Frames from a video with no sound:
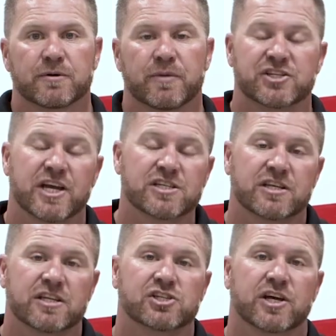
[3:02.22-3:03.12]
By
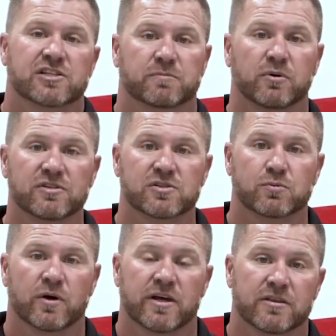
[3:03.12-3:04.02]
changing the injector pulse
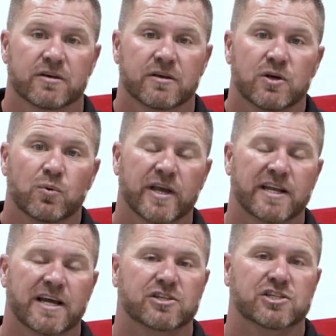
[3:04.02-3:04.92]
width, we
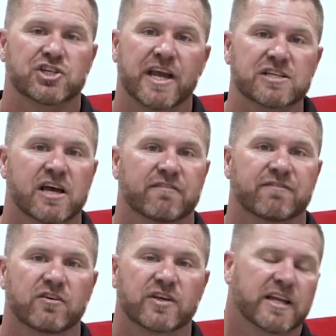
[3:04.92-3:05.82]
can actually change that
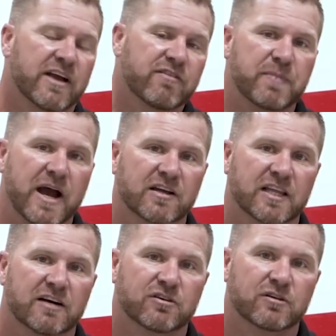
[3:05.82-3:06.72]
feeling in every power
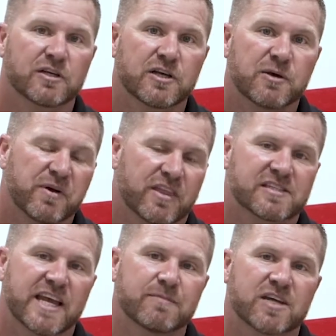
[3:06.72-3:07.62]
level, but at the
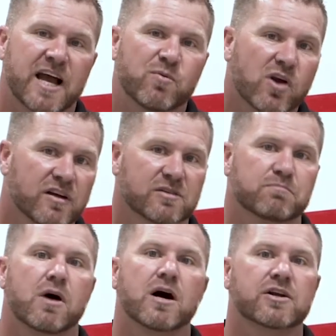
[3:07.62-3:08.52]
same time, we're also
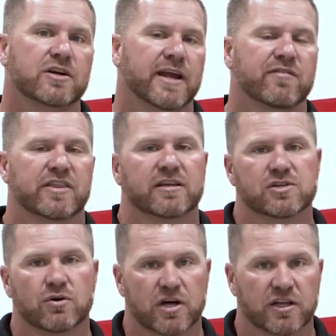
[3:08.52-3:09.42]
monitoring everything that's
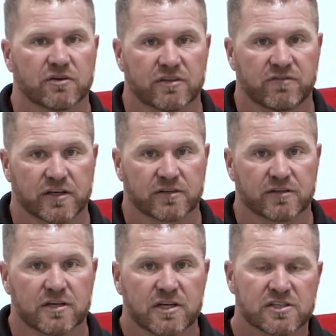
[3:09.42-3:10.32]
going on with the
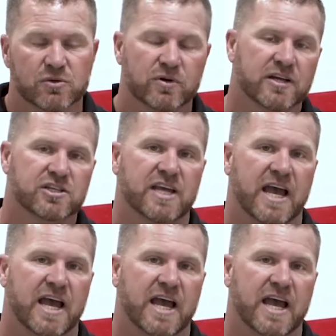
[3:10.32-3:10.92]
vehicle. So we're not just